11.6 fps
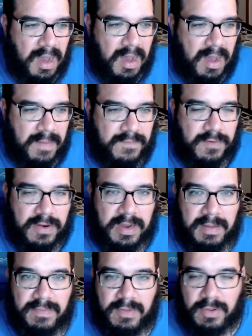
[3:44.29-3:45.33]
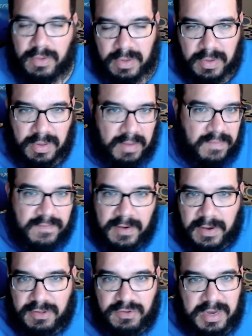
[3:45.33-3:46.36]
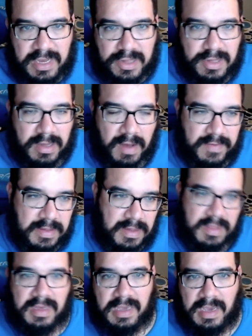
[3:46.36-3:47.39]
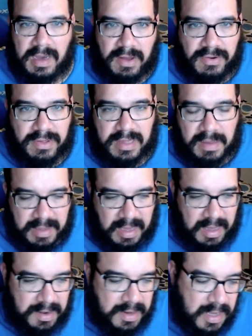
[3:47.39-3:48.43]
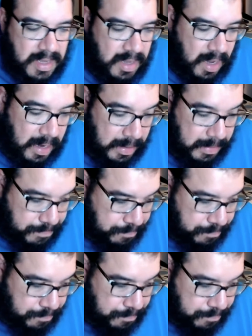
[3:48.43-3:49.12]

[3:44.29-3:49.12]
for him, who's usually very strategic, obviously thinking 100 steps ahead. I've